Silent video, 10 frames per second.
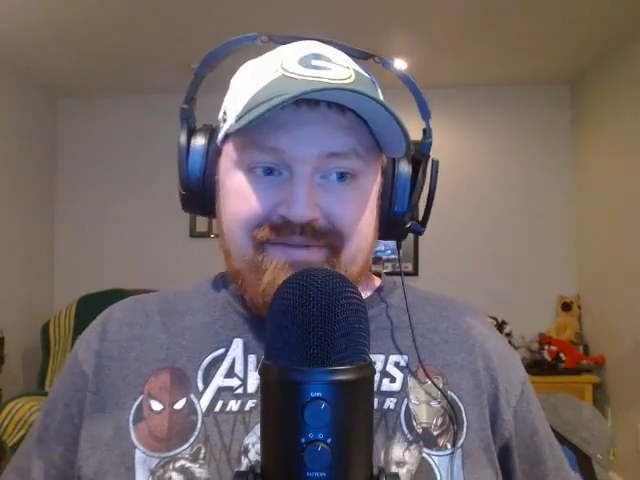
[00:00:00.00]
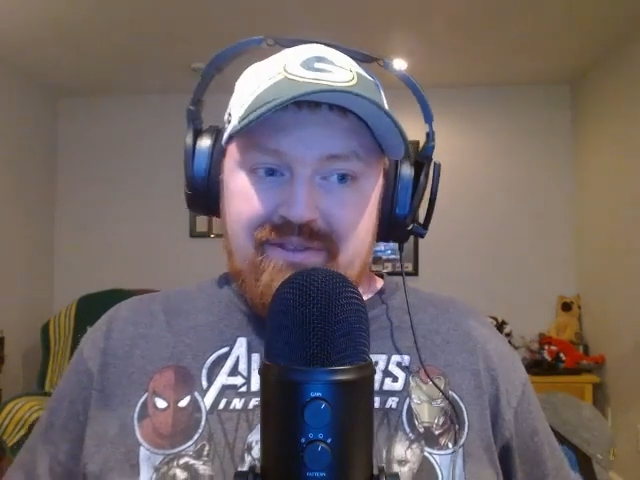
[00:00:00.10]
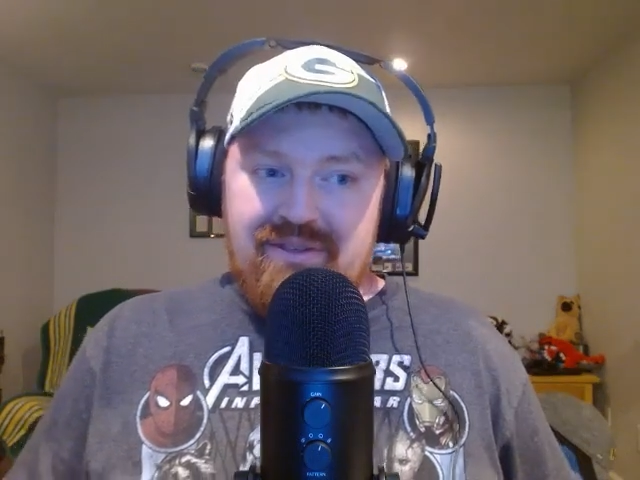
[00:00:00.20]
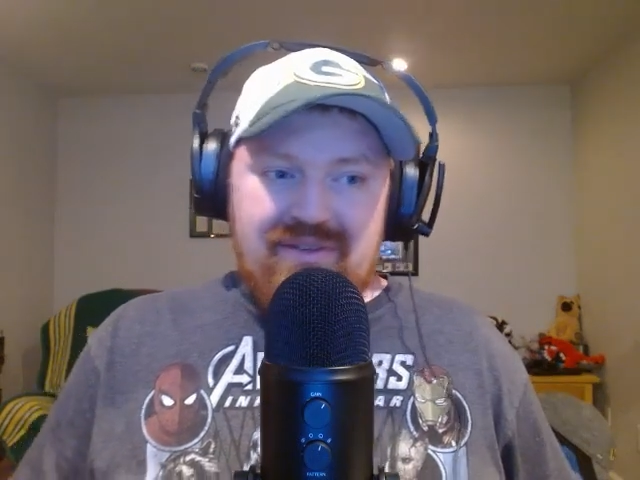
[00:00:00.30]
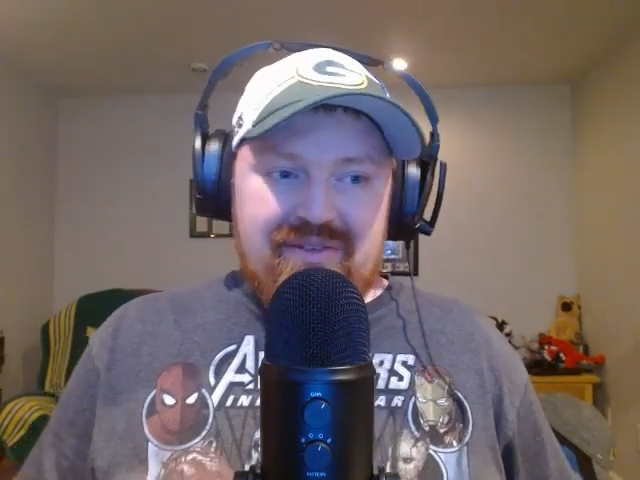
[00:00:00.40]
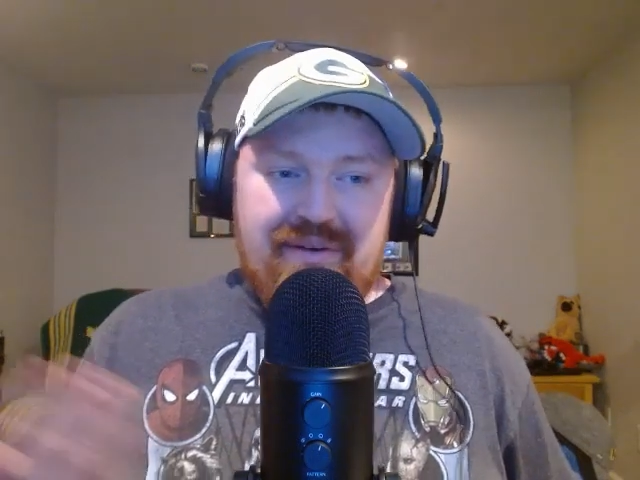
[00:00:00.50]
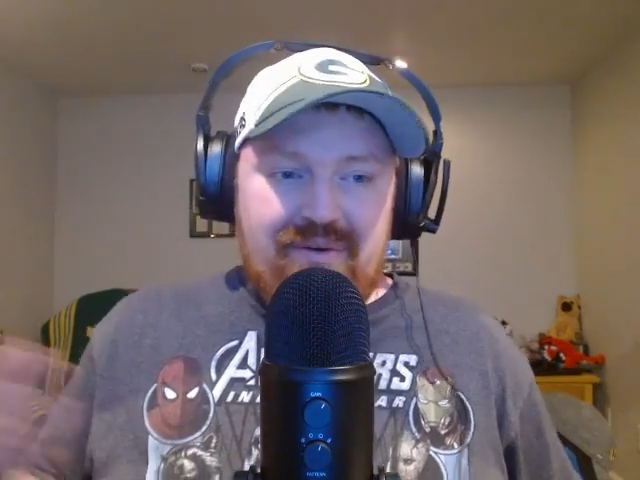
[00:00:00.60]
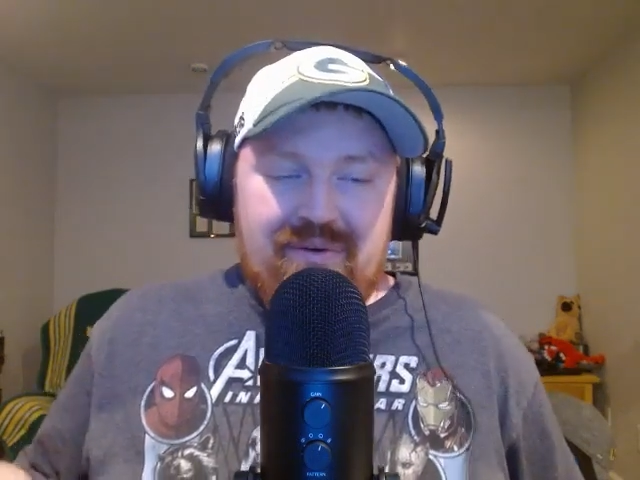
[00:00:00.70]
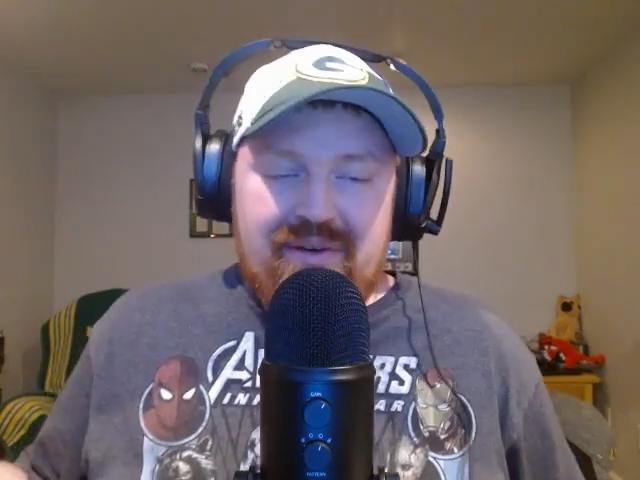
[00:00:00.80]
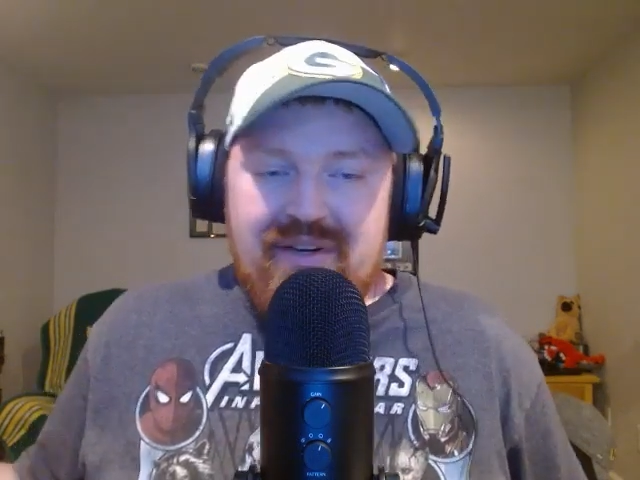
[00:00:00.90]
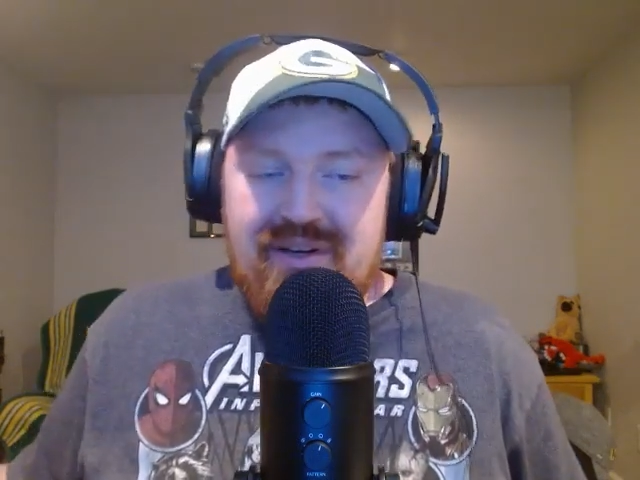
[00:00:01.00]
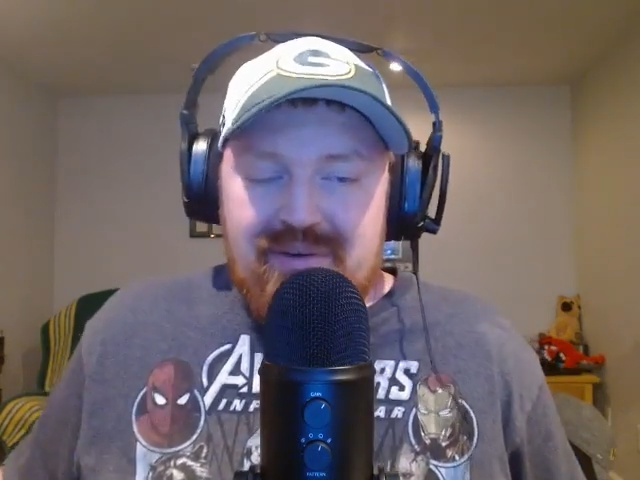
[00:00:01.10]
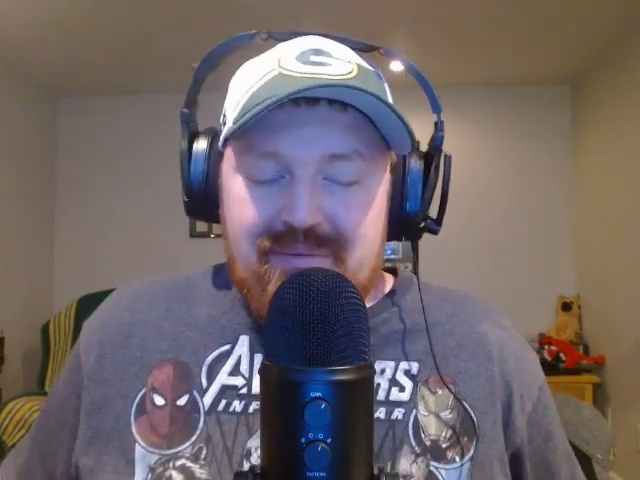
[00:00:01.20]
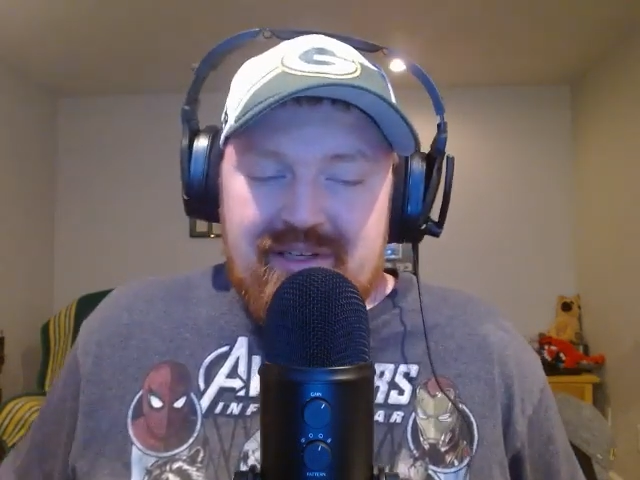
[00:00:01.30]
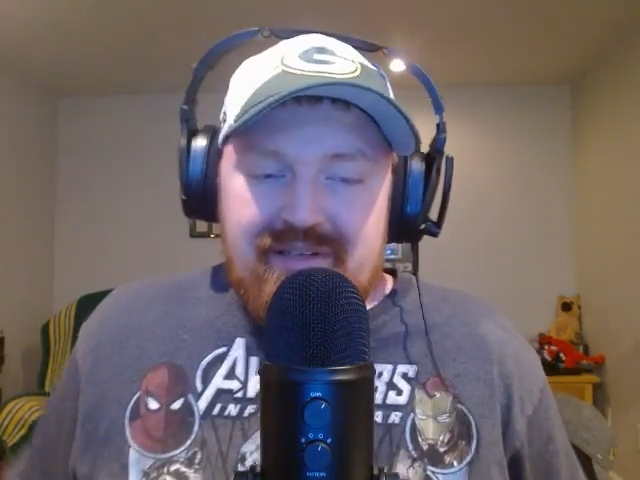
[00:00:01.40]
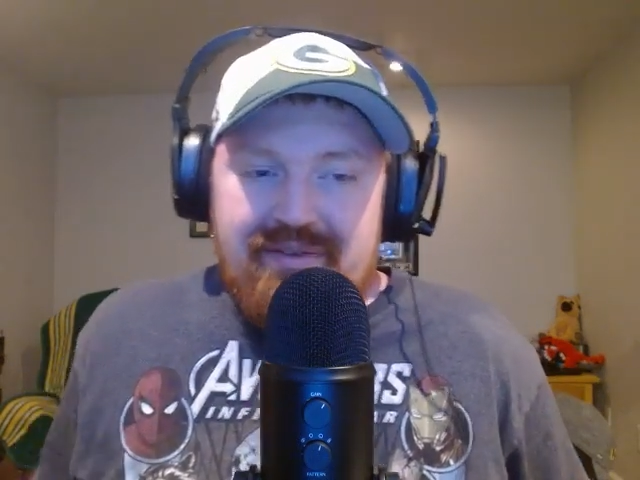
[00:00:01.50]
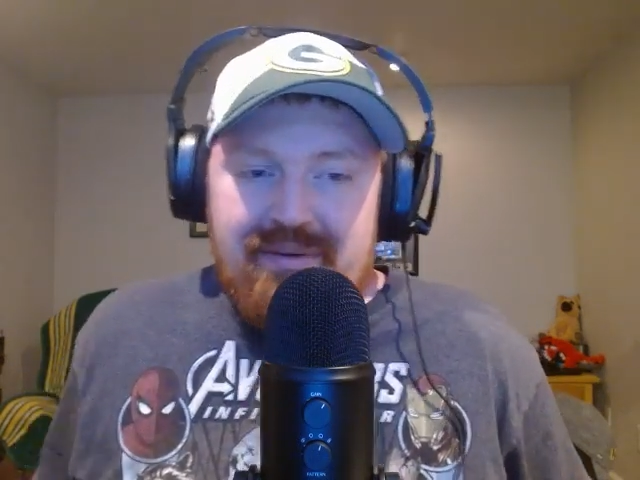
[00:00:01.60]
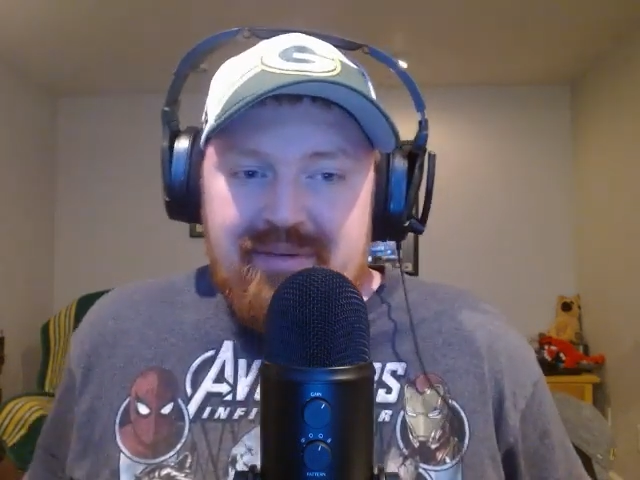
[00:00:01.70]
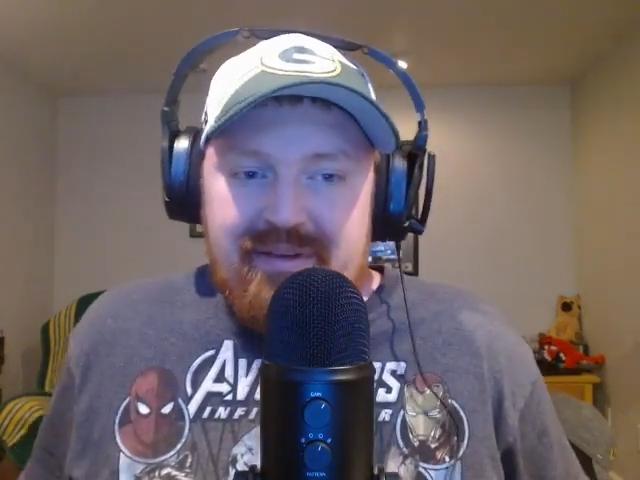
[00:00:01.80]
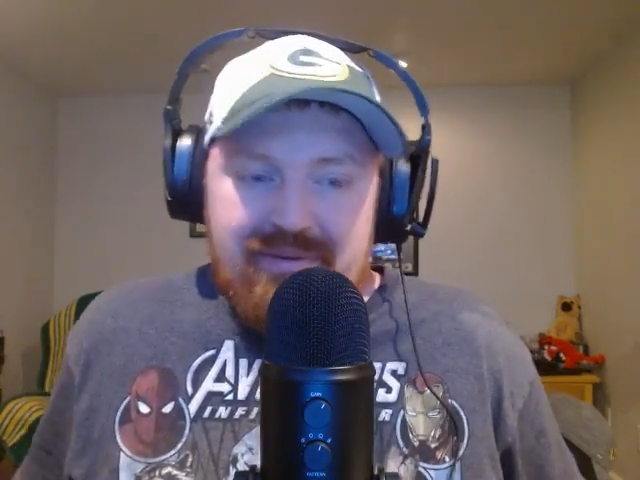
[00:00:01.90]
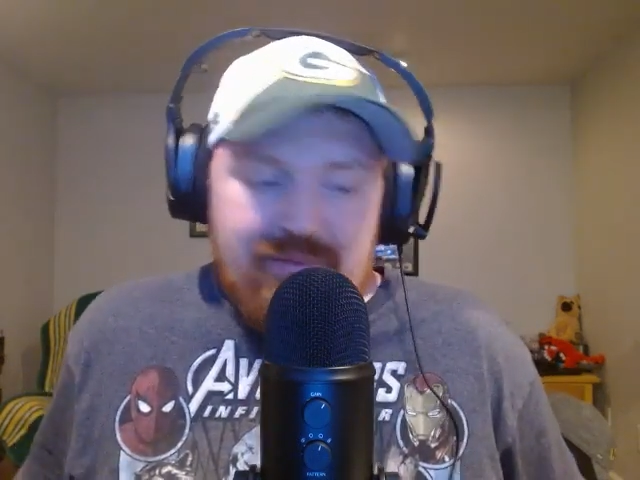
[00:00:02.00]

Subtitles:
so never really heard much of him even